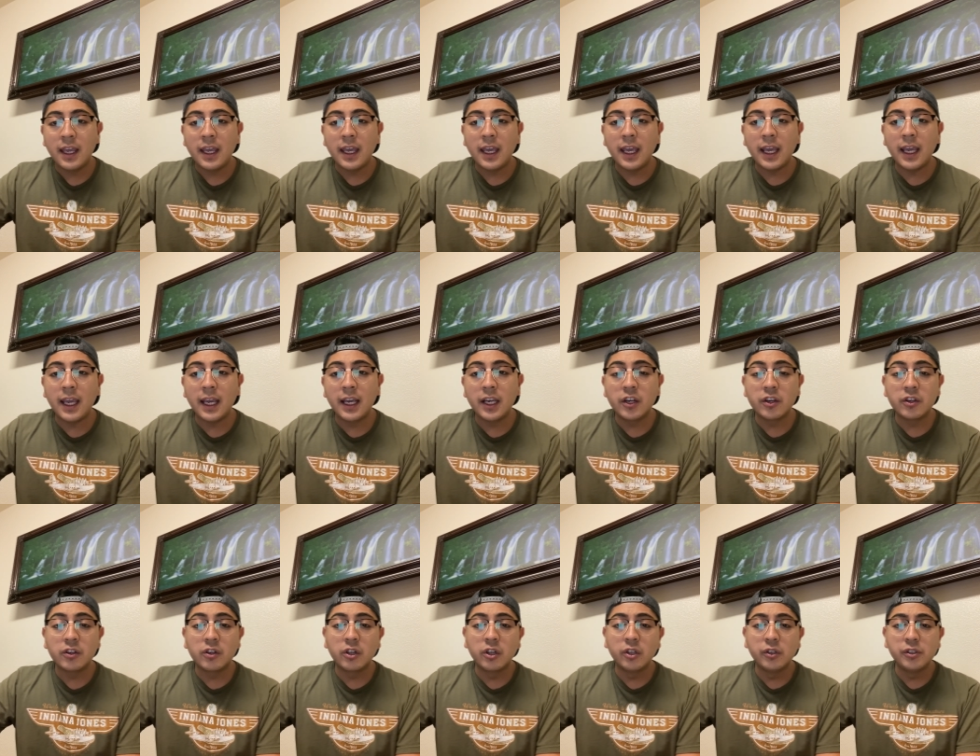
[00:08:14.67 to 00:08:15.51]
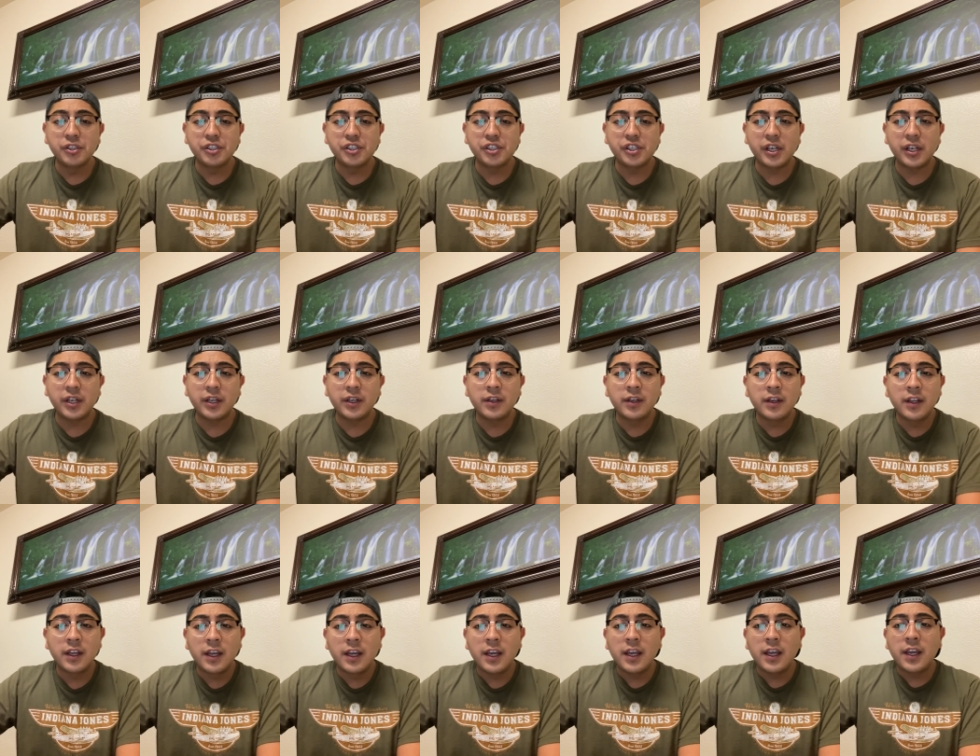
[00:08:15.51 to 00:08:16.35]
In conclusion,
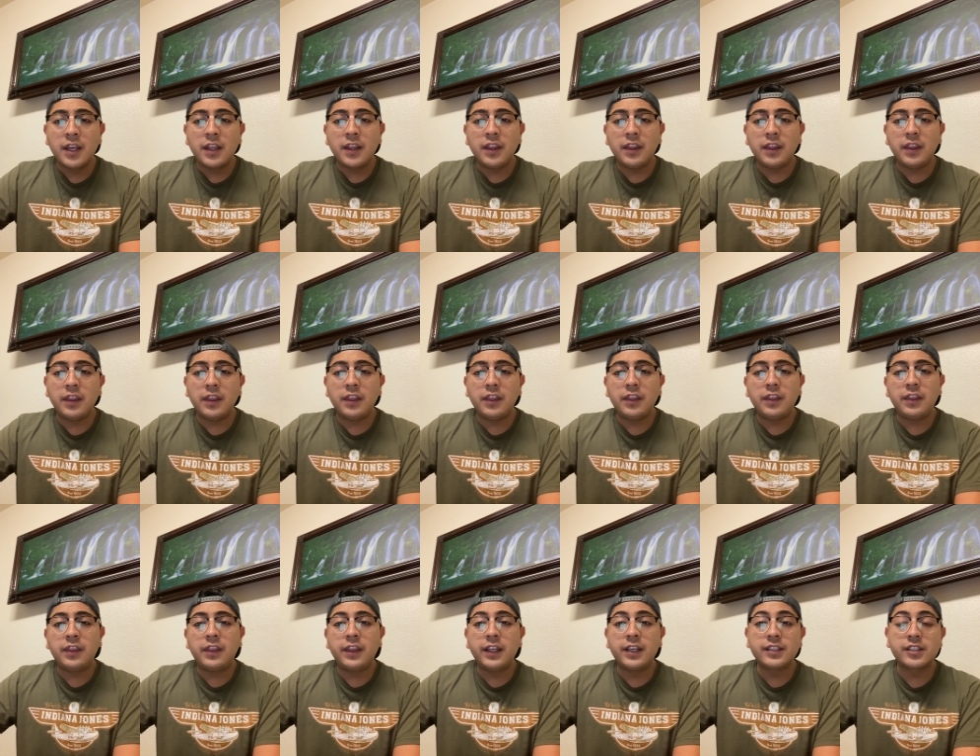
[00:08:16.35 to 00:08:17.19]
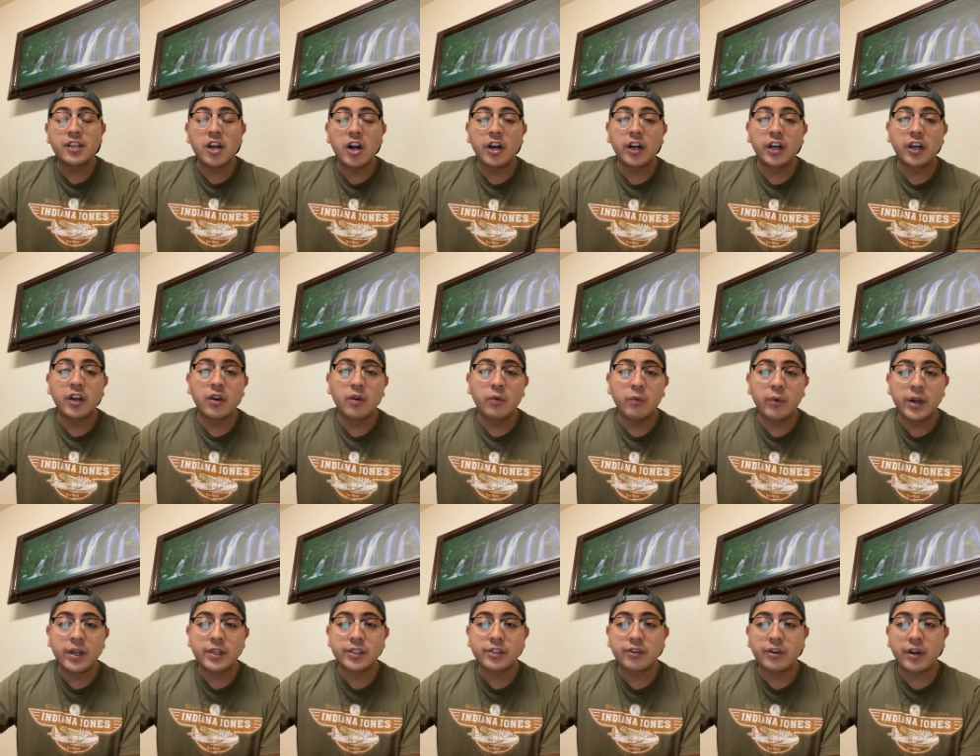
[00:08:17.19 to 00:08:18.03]
this article
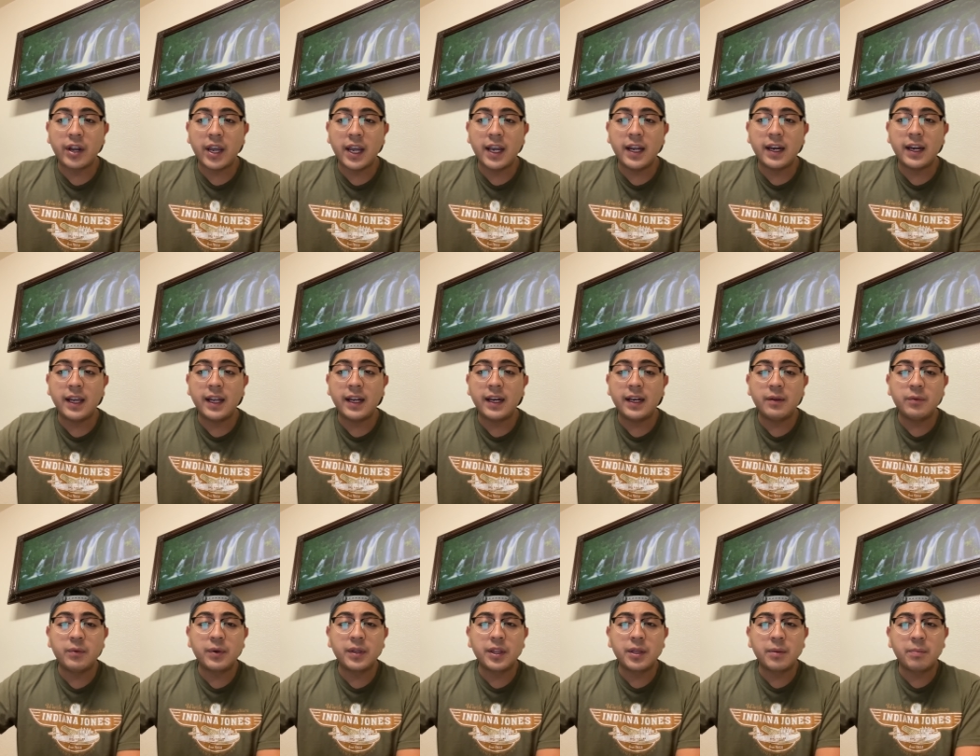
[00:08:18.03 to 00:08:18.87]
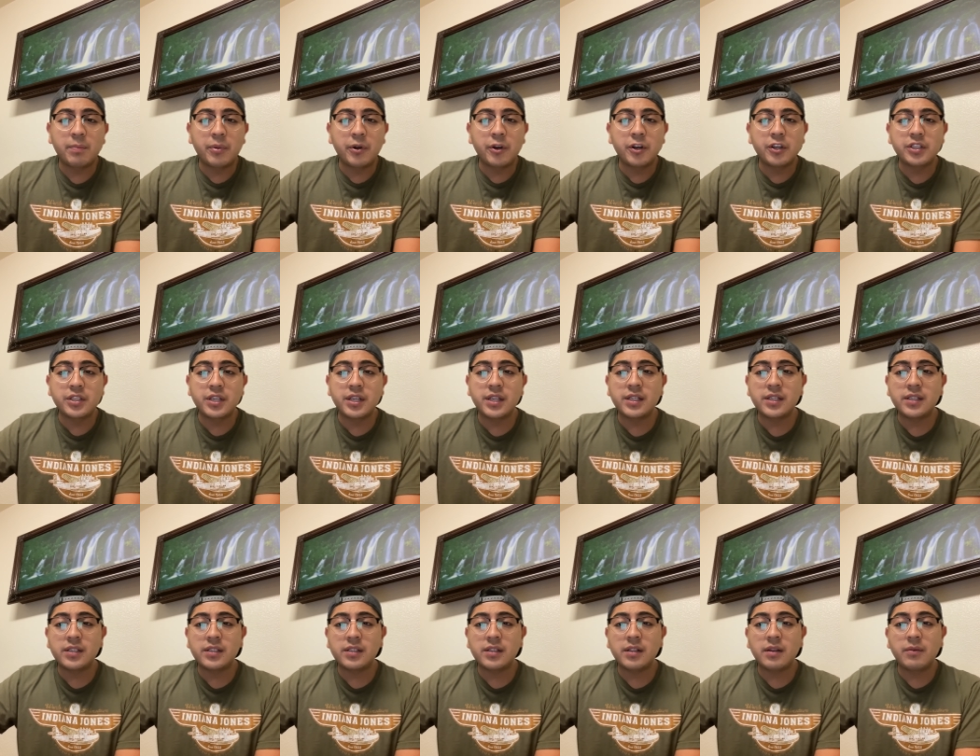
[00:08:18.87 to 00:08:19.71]
was created with the
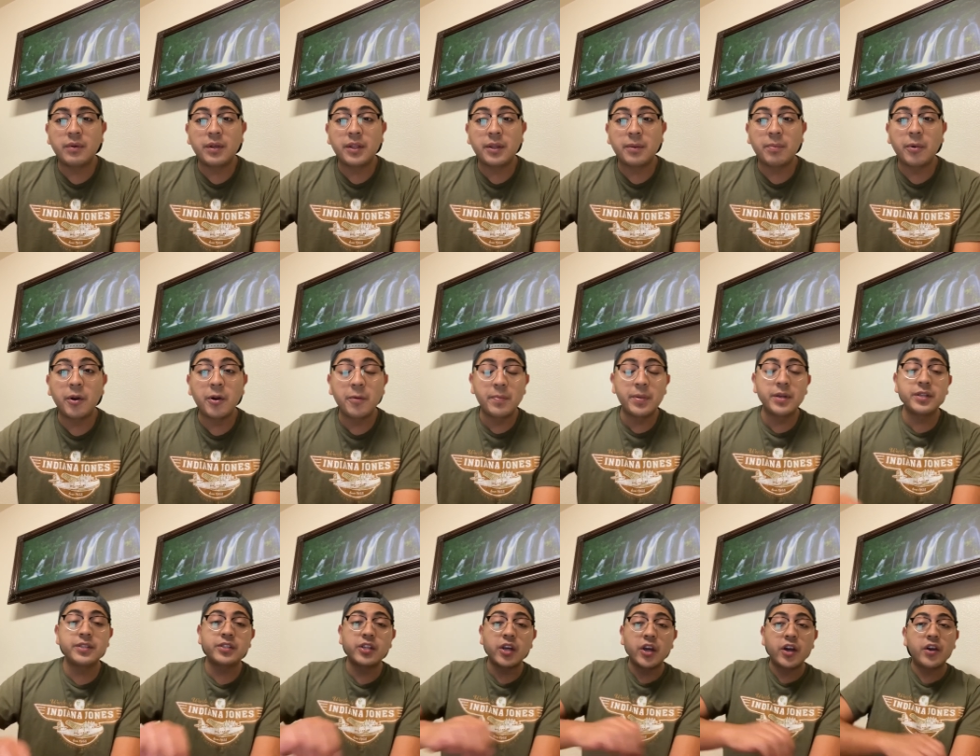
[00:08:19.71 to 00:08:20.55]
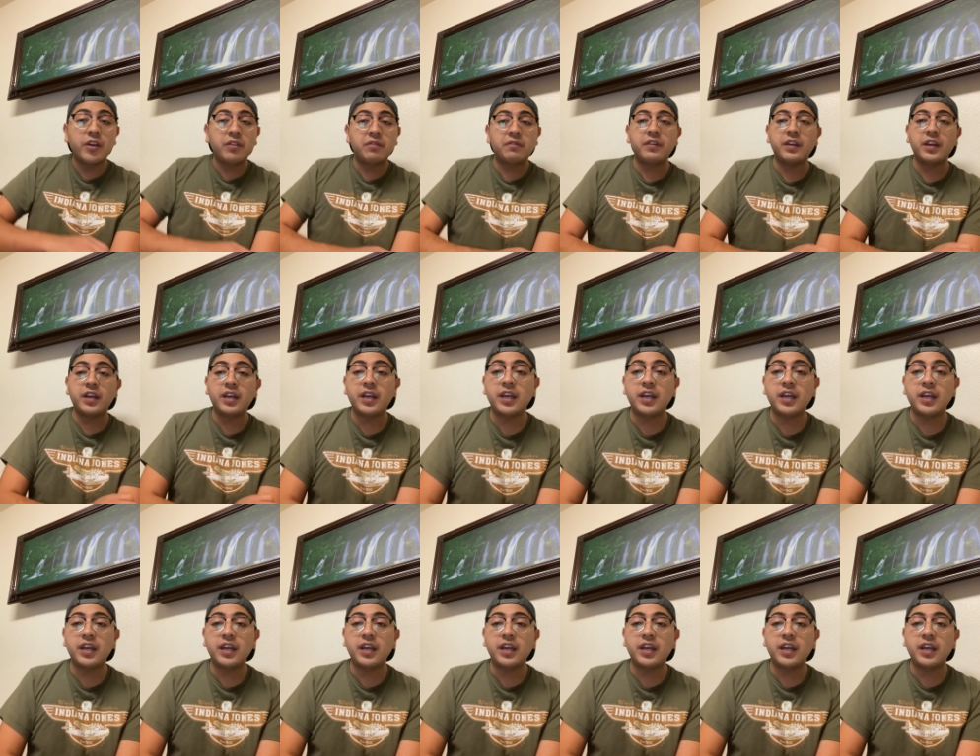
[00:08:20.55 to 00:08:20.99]
purpose of